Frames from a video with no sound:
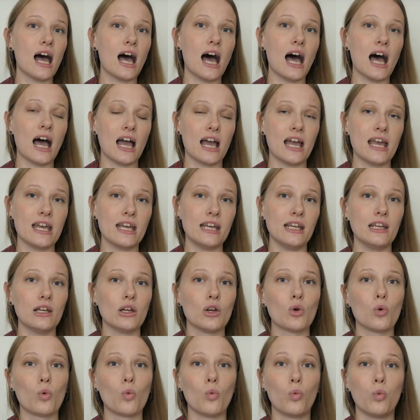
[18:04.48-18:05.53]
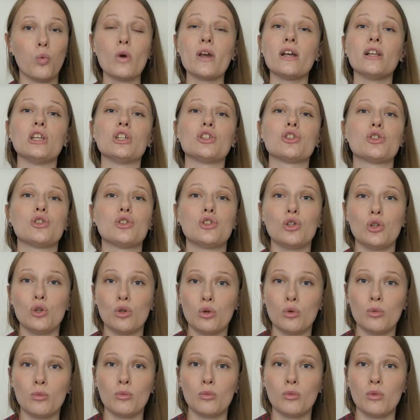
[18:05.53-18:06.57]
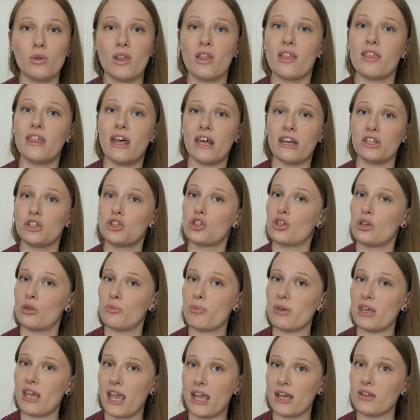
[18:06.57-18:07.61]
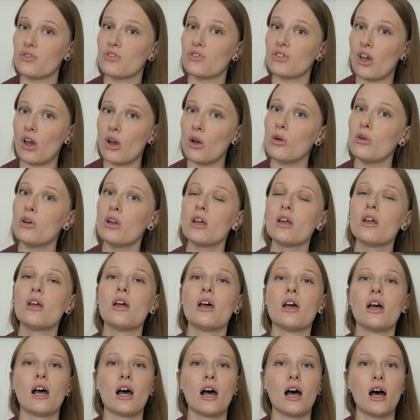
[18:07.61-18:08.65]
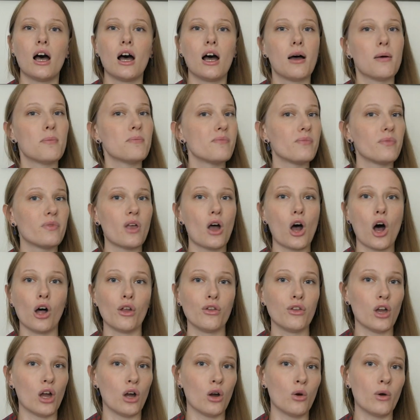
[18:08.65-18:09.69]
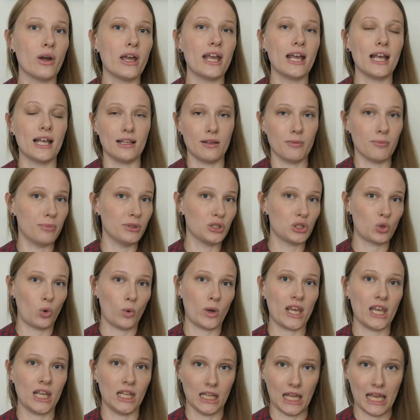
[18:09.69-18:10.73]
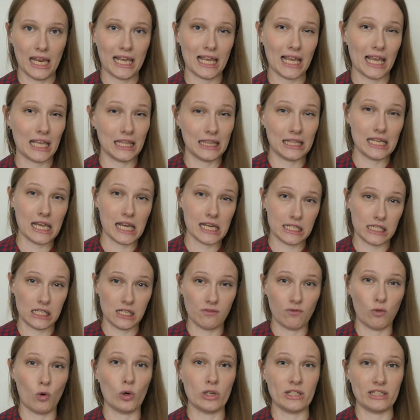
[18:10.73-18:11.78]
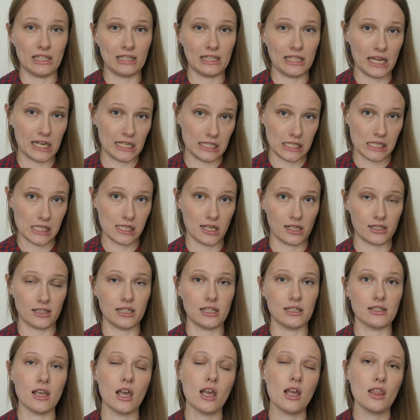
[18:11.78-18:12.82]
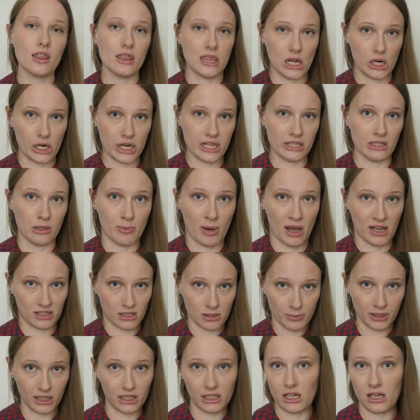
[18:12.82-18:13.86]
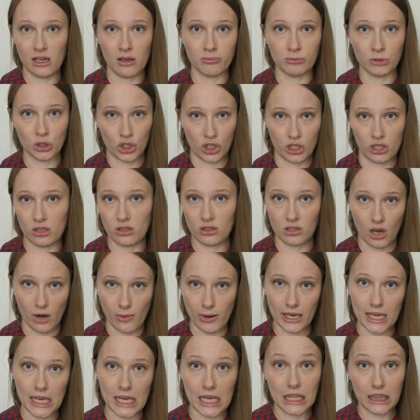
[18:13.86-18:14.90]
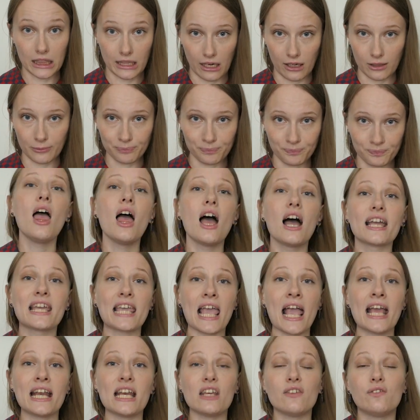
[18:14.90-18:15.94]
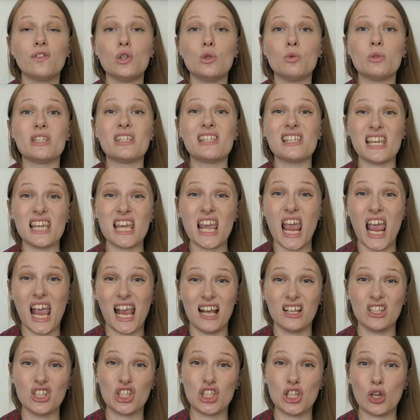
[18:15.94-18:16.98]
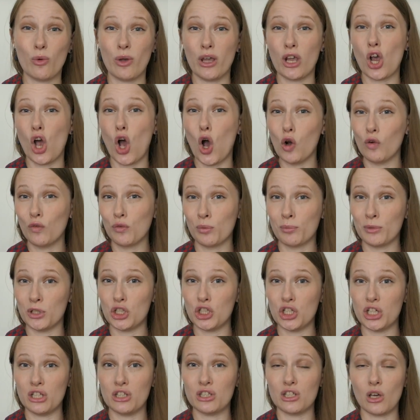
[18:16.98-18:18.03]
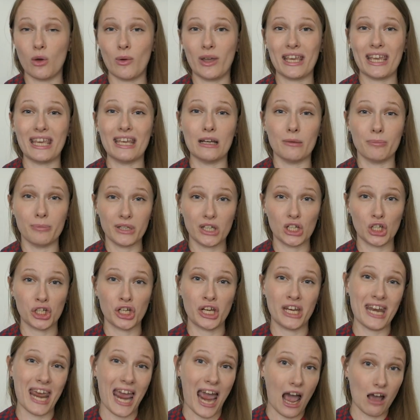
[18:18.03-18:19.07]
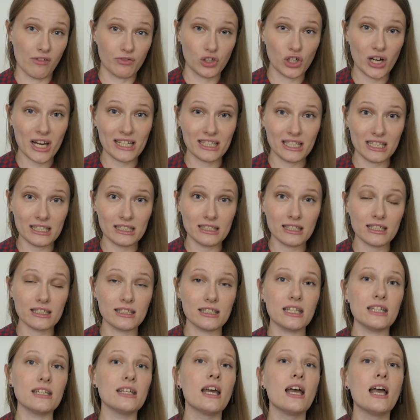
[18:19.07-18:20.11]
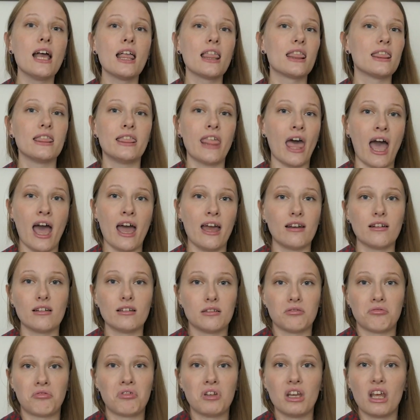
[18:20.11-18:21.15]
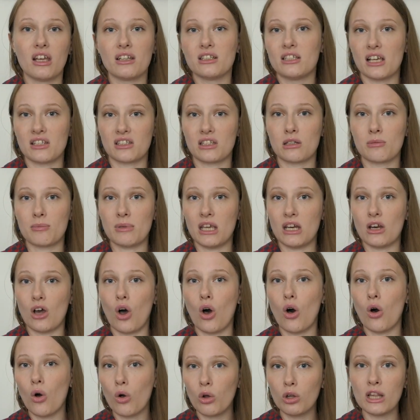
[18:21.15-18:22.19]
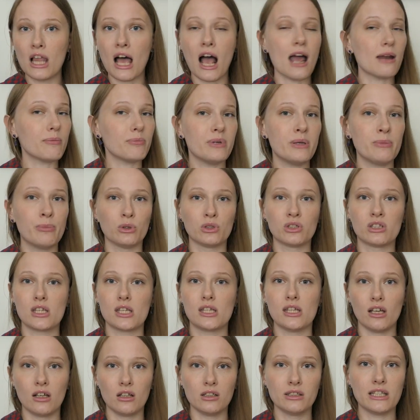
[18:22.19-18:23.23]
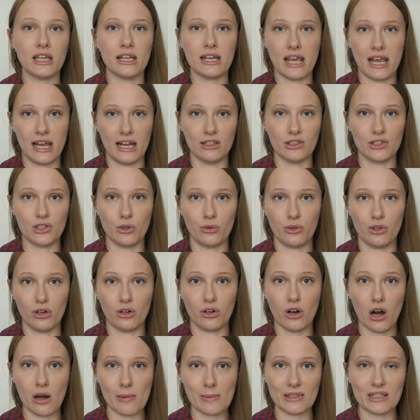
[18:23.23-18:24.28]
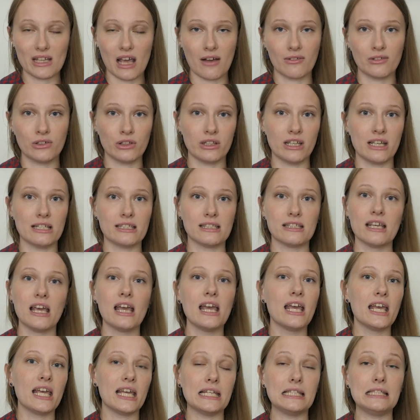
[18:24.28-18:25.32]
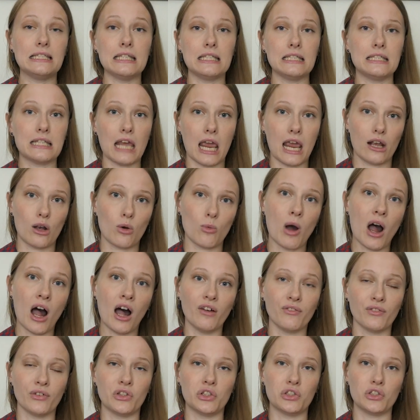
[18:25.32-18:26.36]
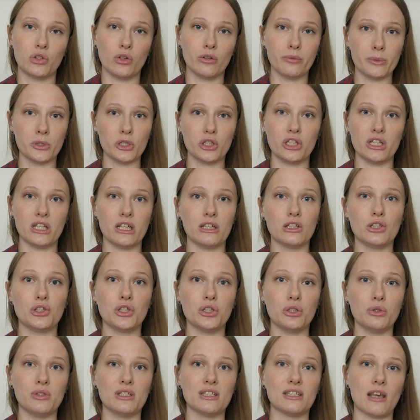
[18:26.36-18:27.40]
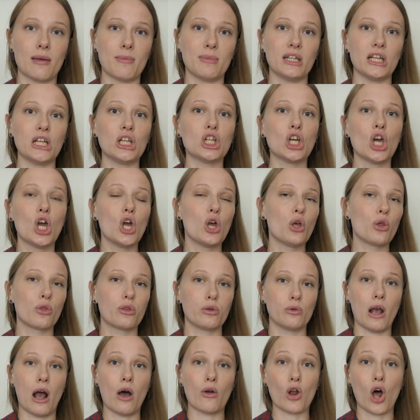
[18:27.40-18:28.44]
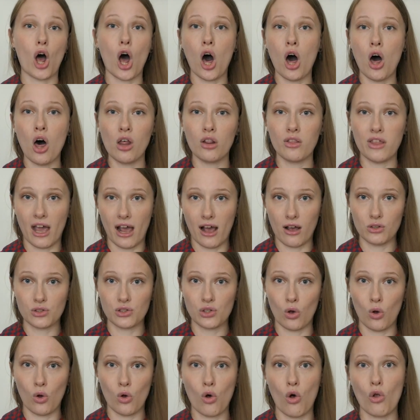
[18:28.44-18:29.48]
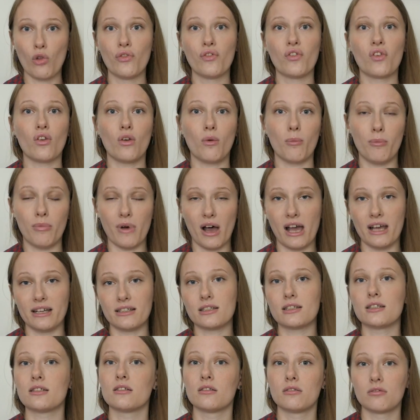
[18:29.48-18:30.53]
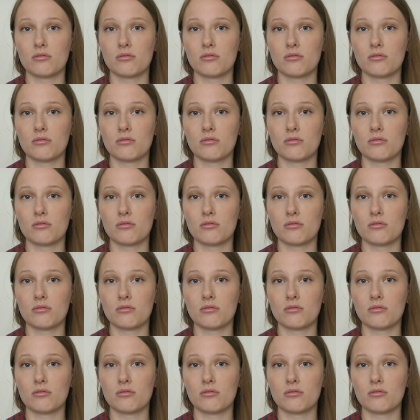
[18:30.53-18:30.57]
I will assume that it should be hand sewed. Although between like the 1840s and the 1860s, there is a possibility of machine sewing in there. Again, if you see hand sewing over machine sewing in a period after 1860, that doesn't mean a whole lot. People still did hand sew their garments after this. It did take a while for the sewing machine to disseminate throughout all the households, but